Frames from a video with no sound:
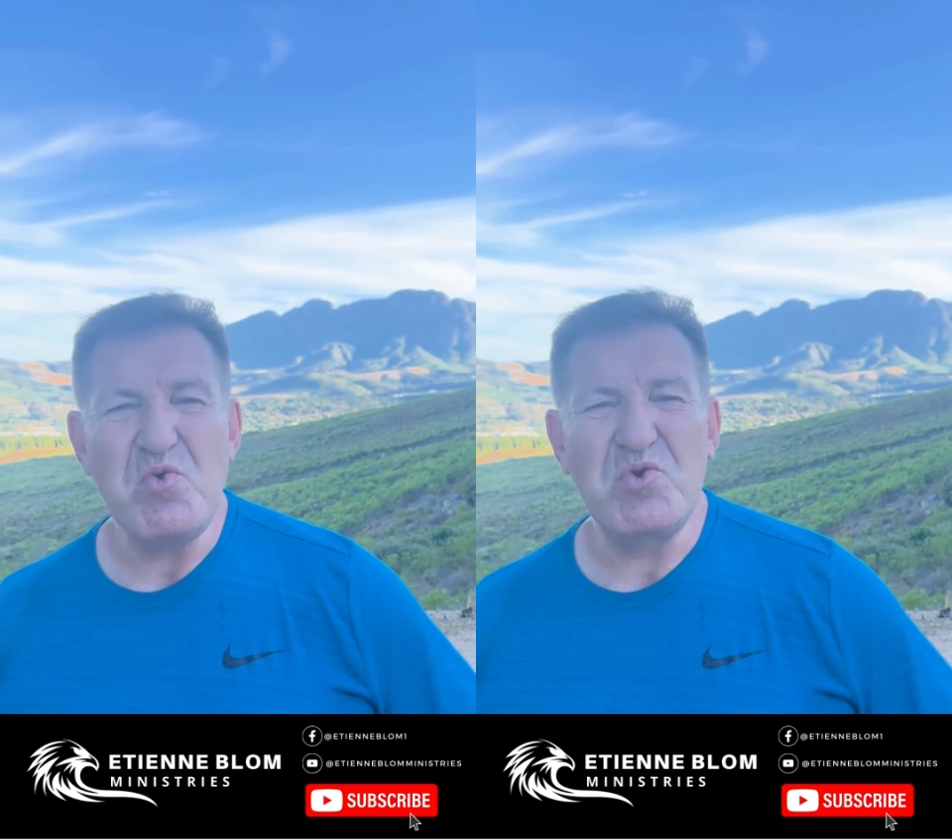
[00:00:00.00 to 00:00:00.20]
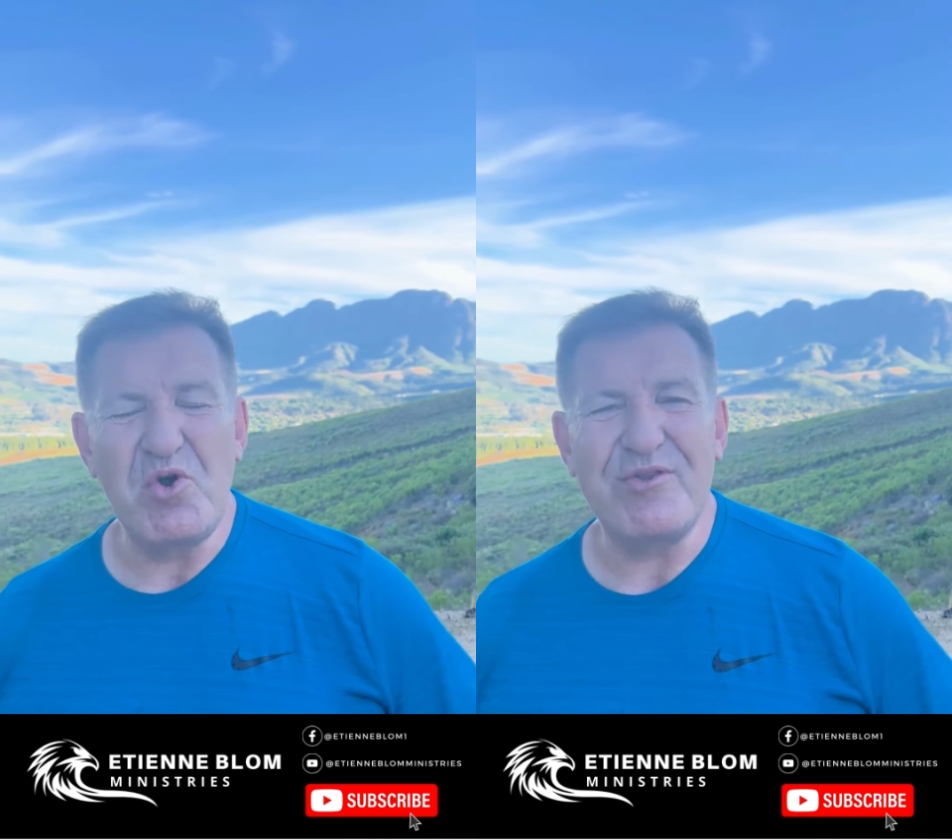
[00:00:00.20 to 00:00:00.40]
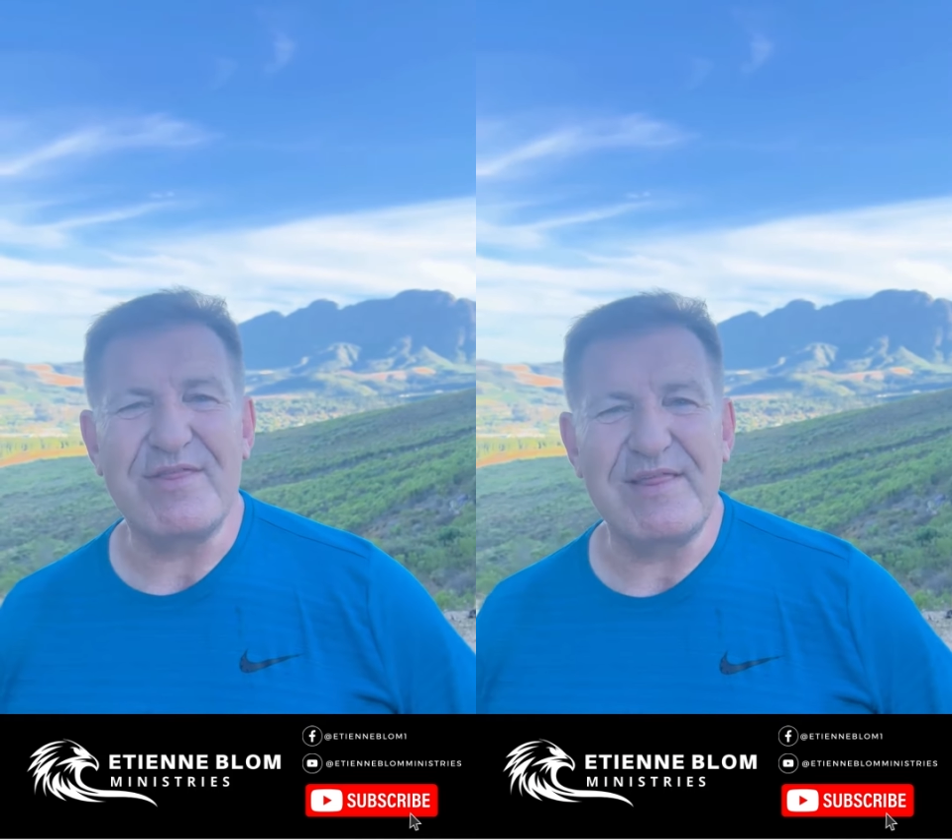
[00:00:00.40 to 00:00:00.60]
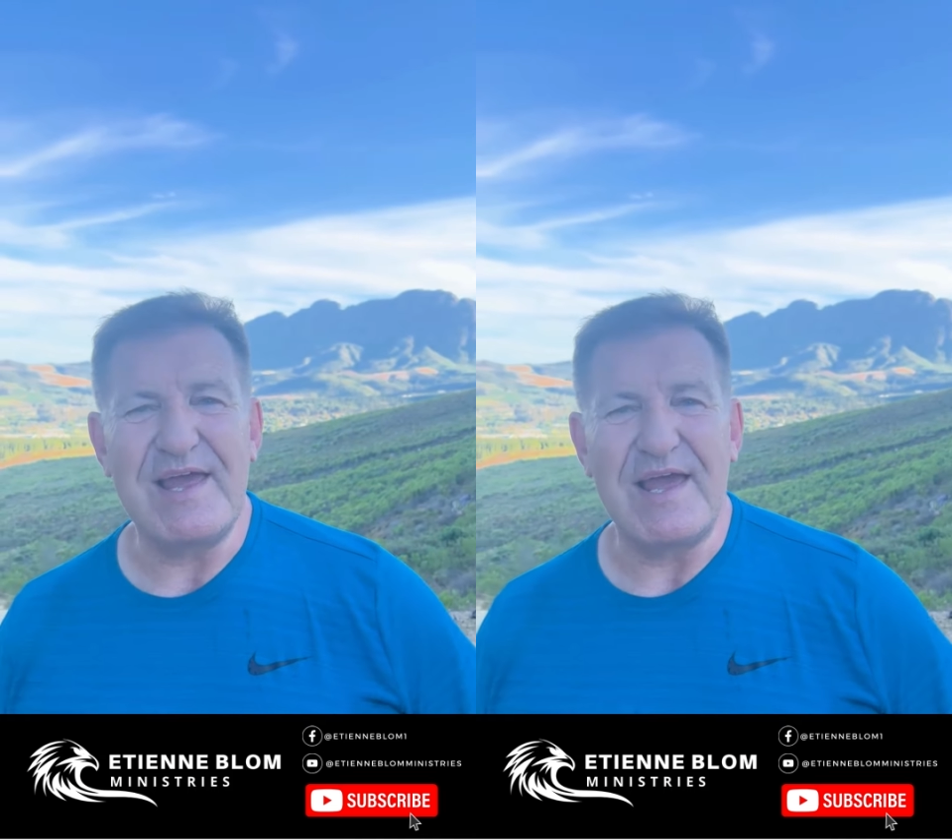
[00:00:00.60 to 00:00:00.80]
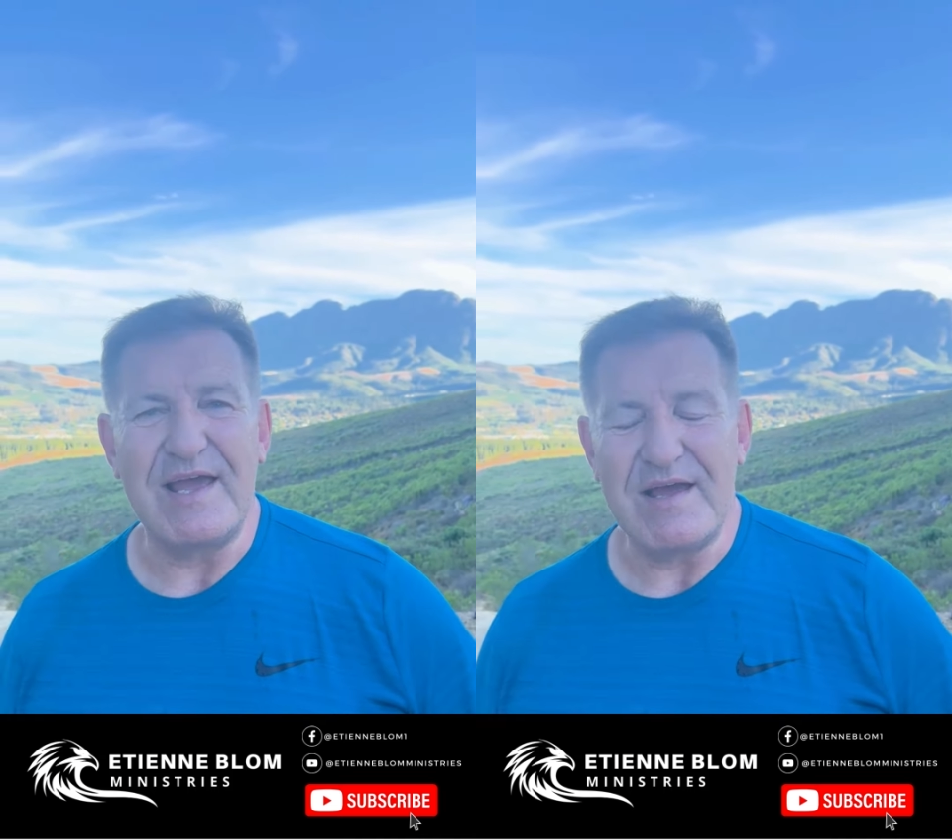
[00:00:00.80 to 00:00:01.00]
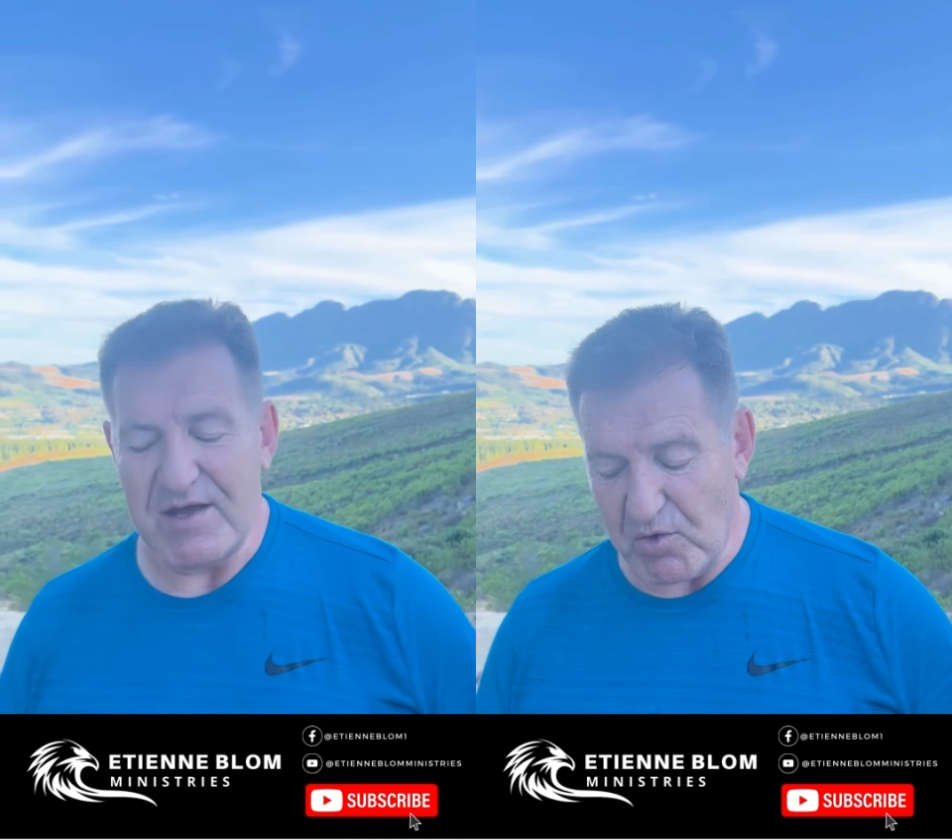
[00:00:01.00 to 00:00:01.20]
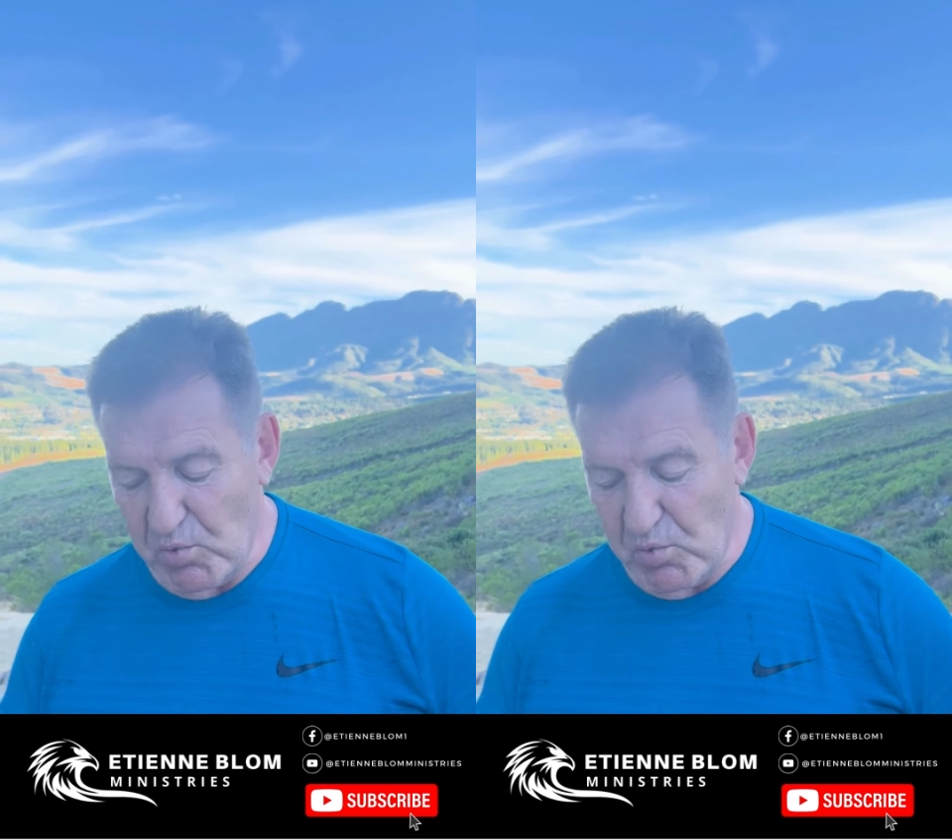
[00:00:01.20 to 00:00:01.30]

good thing